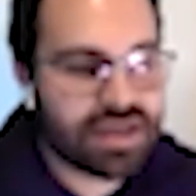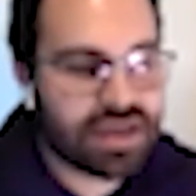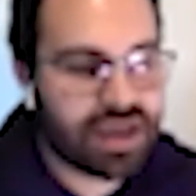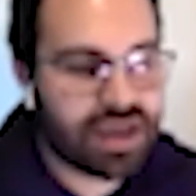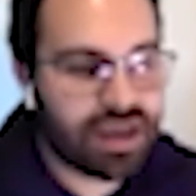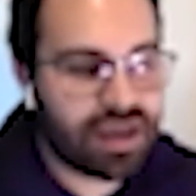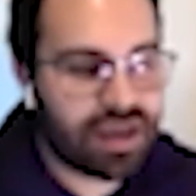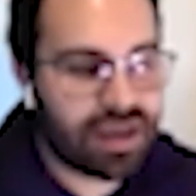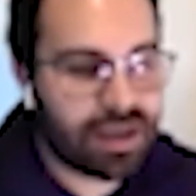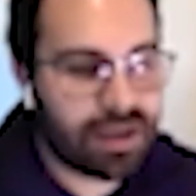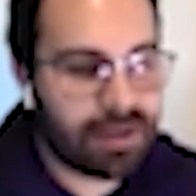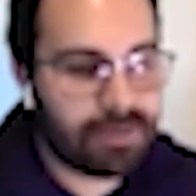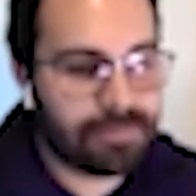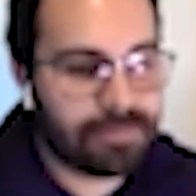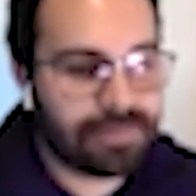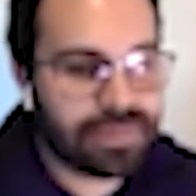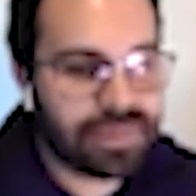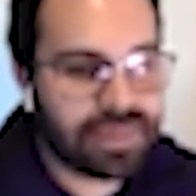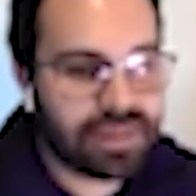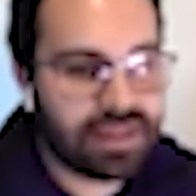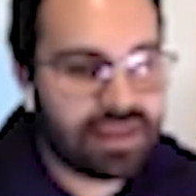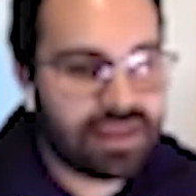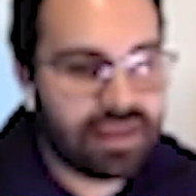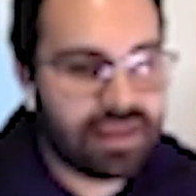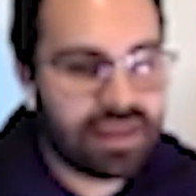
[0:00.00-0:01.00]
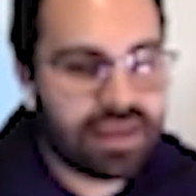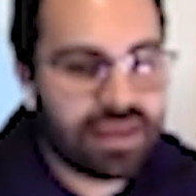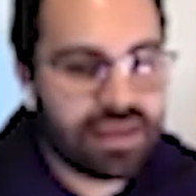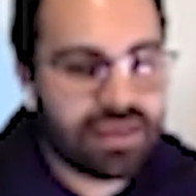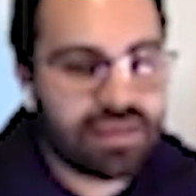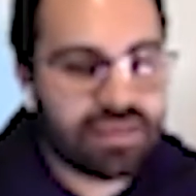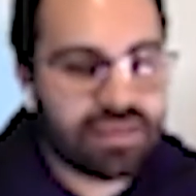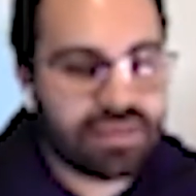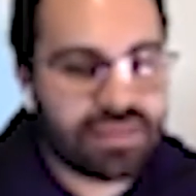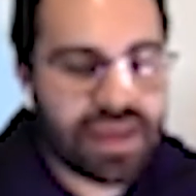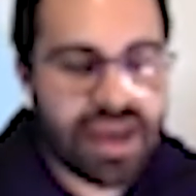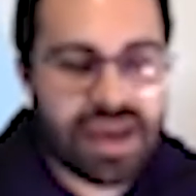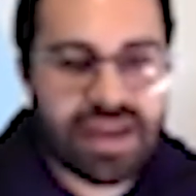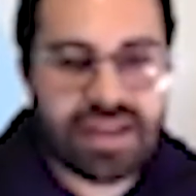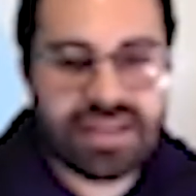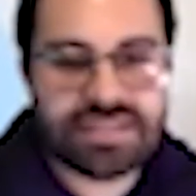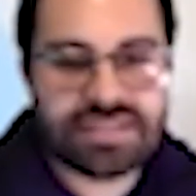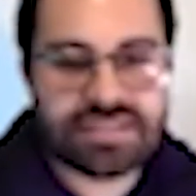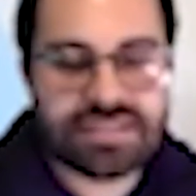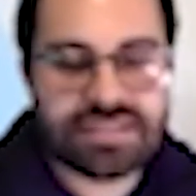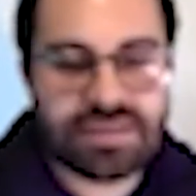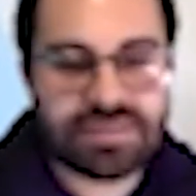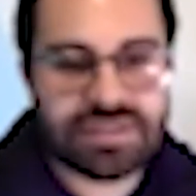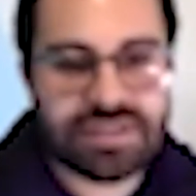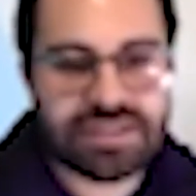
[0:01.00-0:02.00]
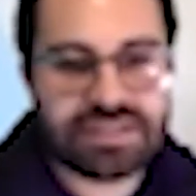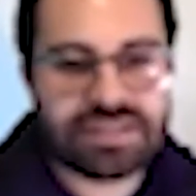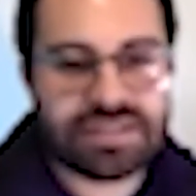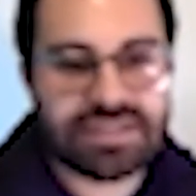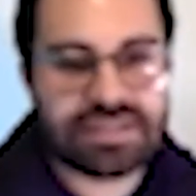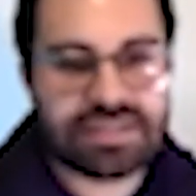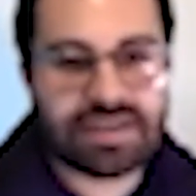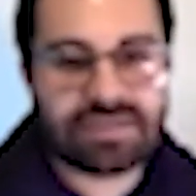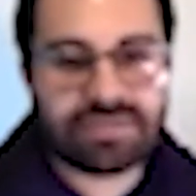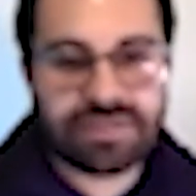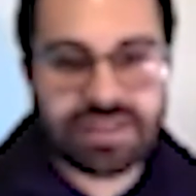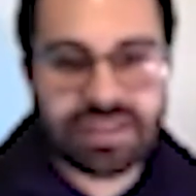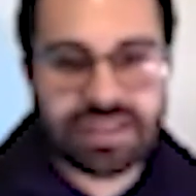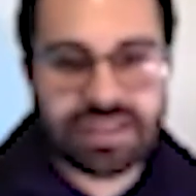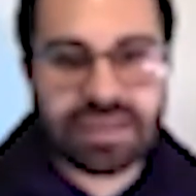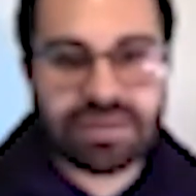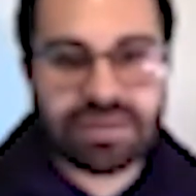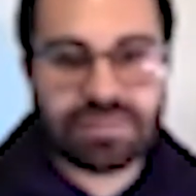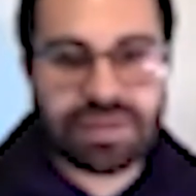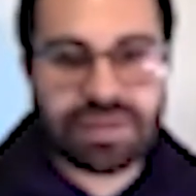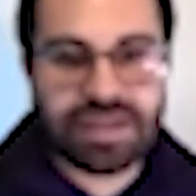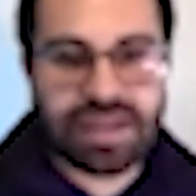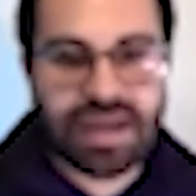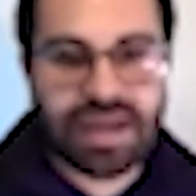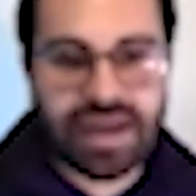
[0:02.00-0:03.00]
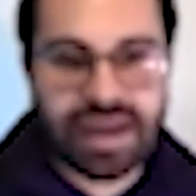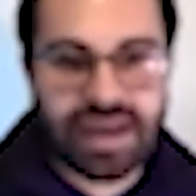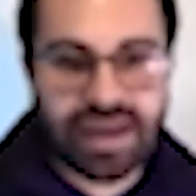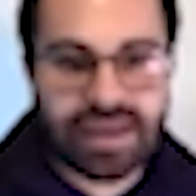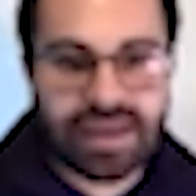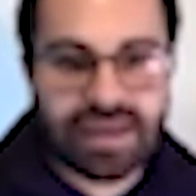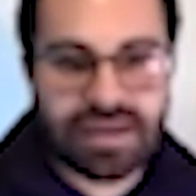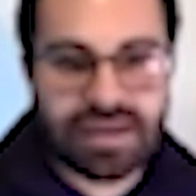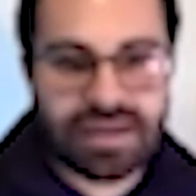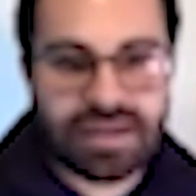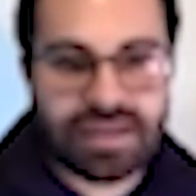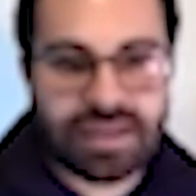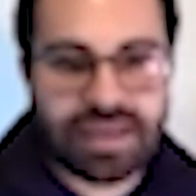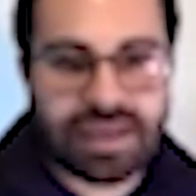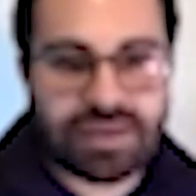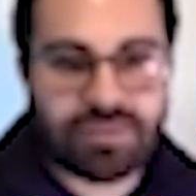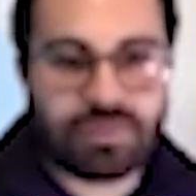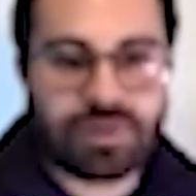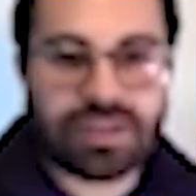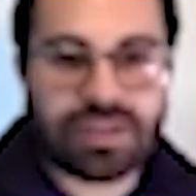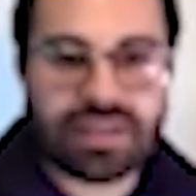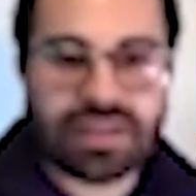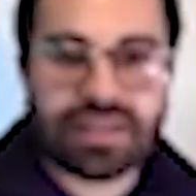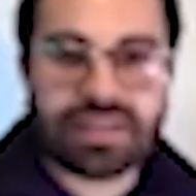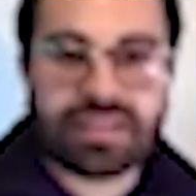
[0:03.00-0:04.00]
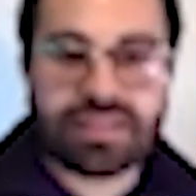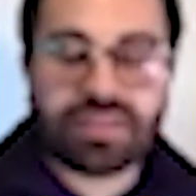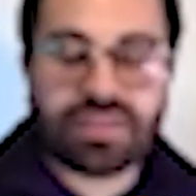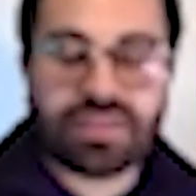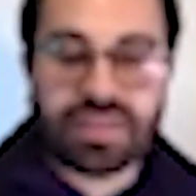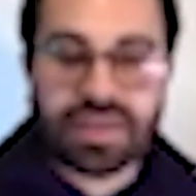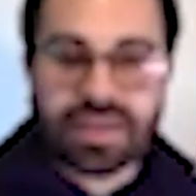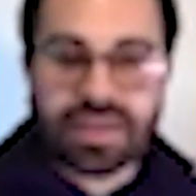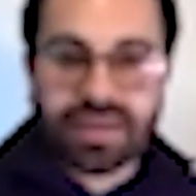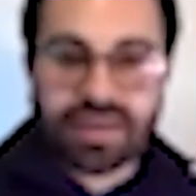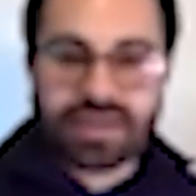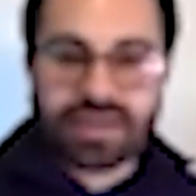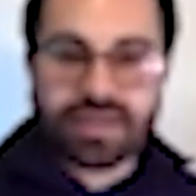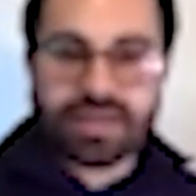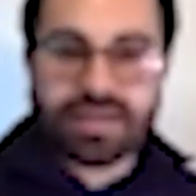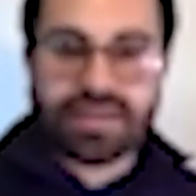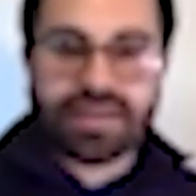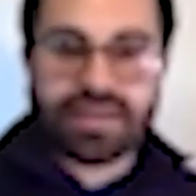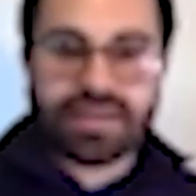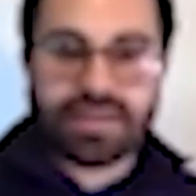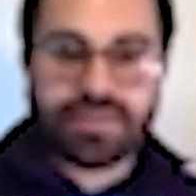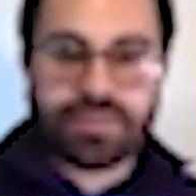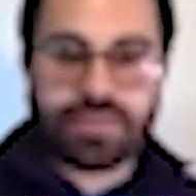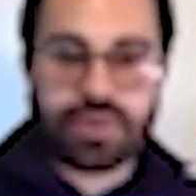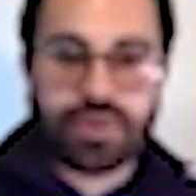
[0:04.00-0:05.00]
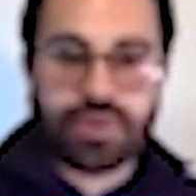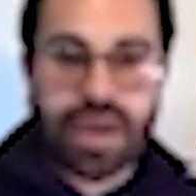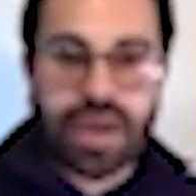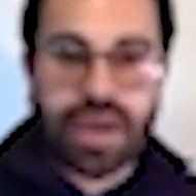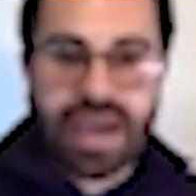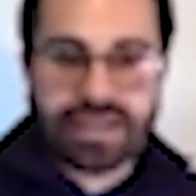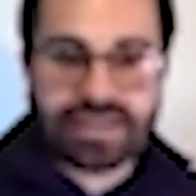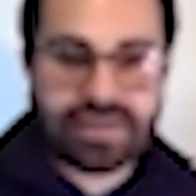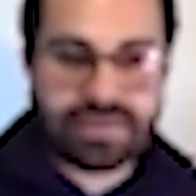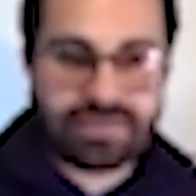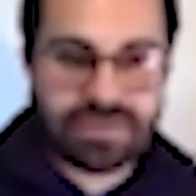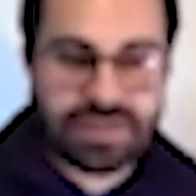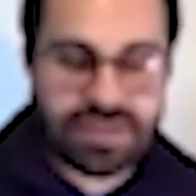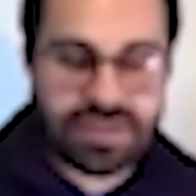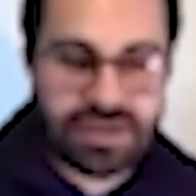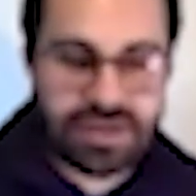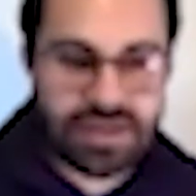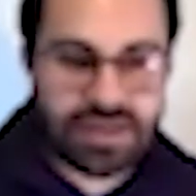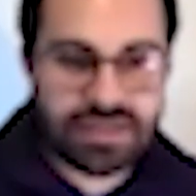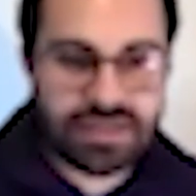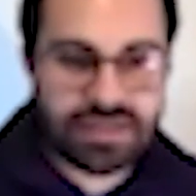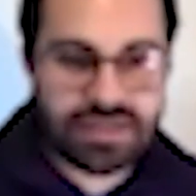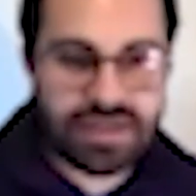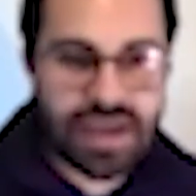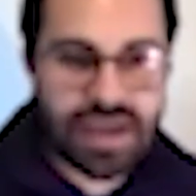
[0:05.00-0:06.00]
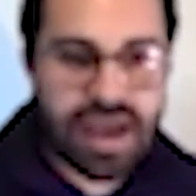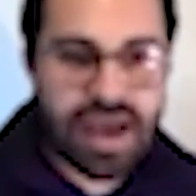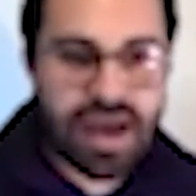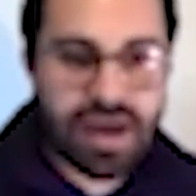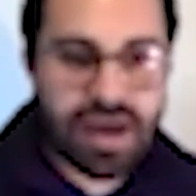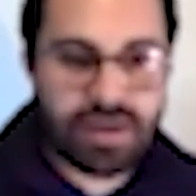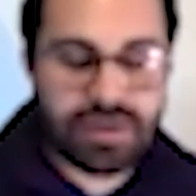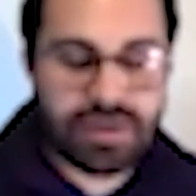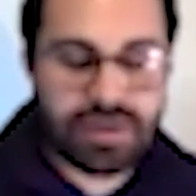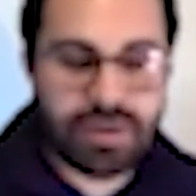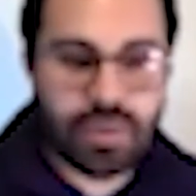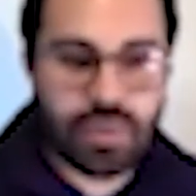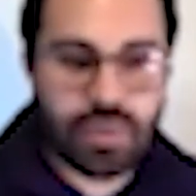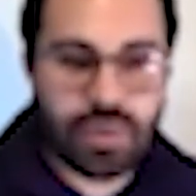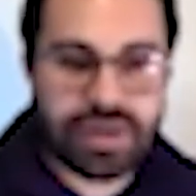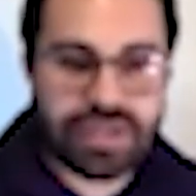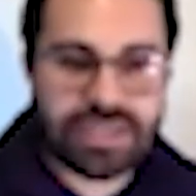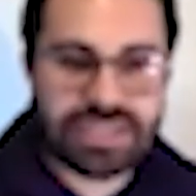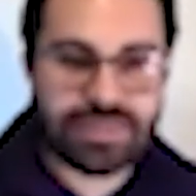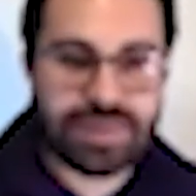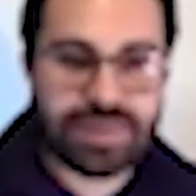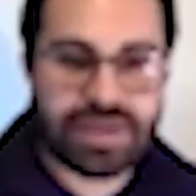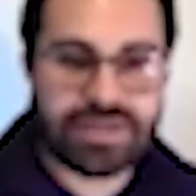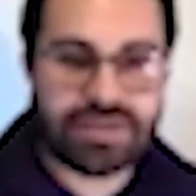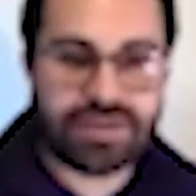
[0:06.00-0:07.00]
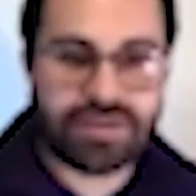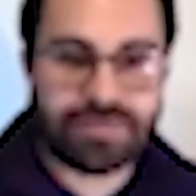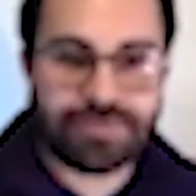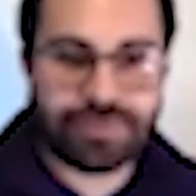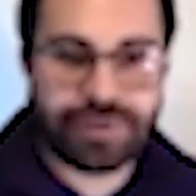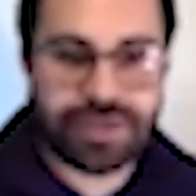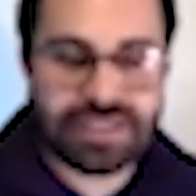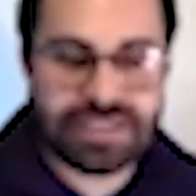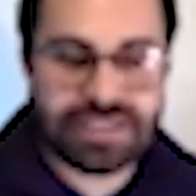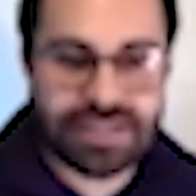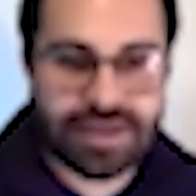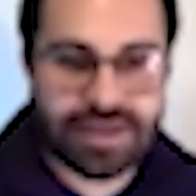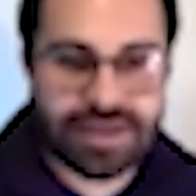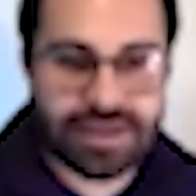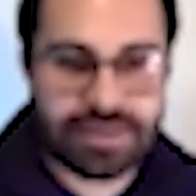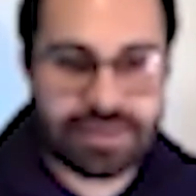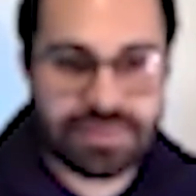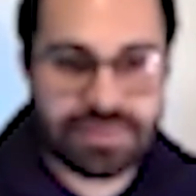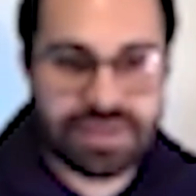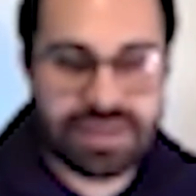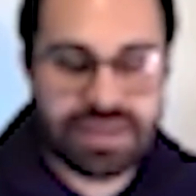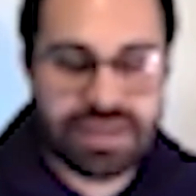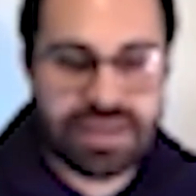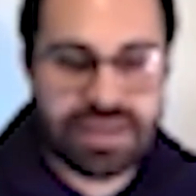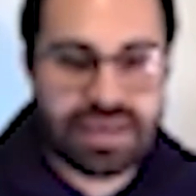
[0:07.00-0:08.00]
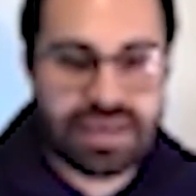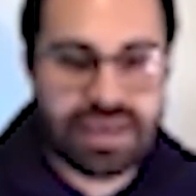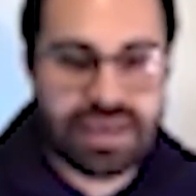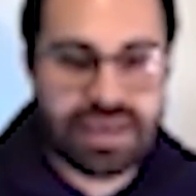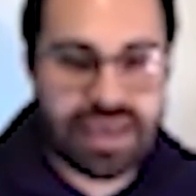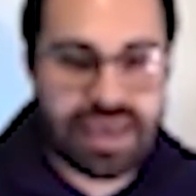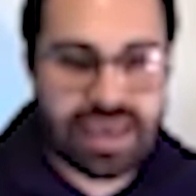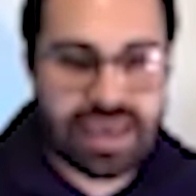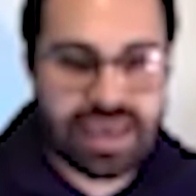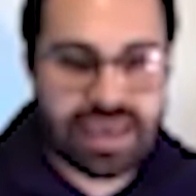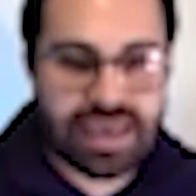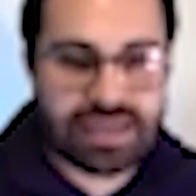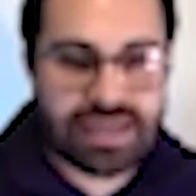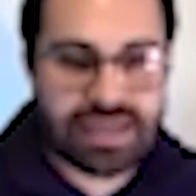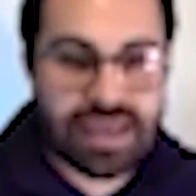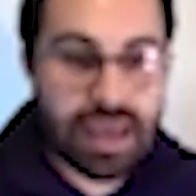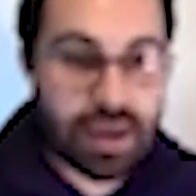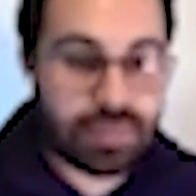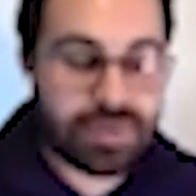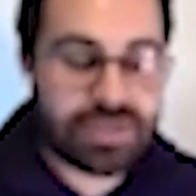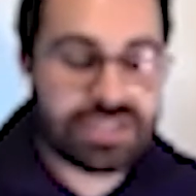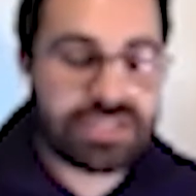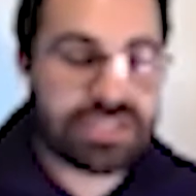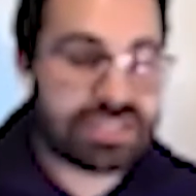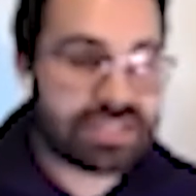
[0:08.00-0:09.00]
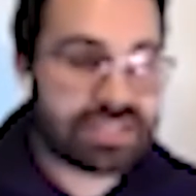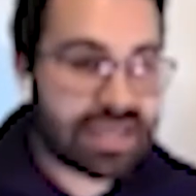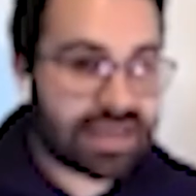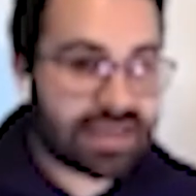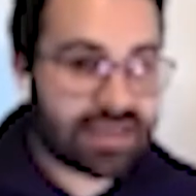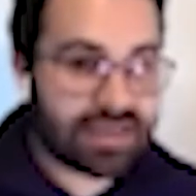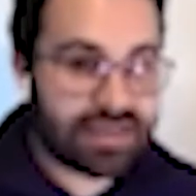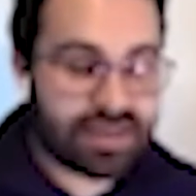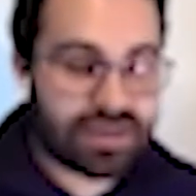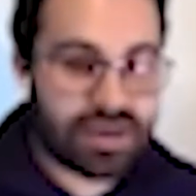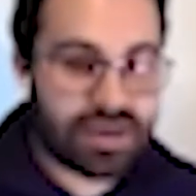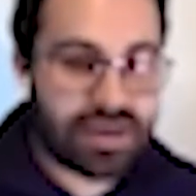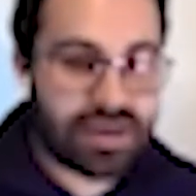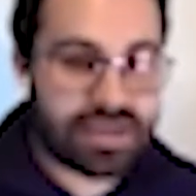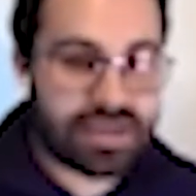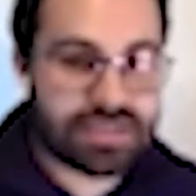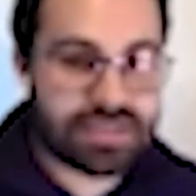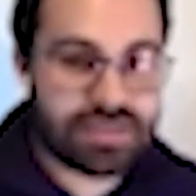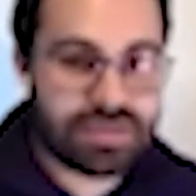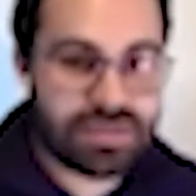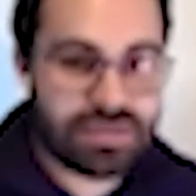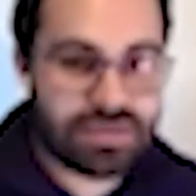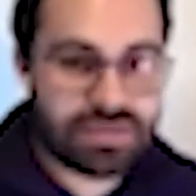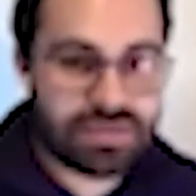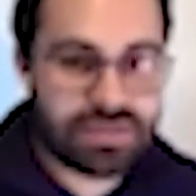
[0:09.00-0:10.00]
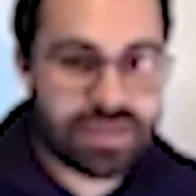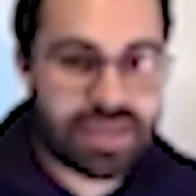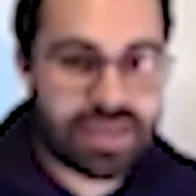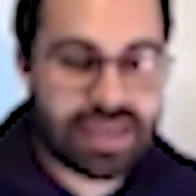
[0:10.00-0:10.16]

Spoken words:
That is something to definitely keep an eye on and really think proactively on. How do you want to spend your free time, and how much is that going to cost you?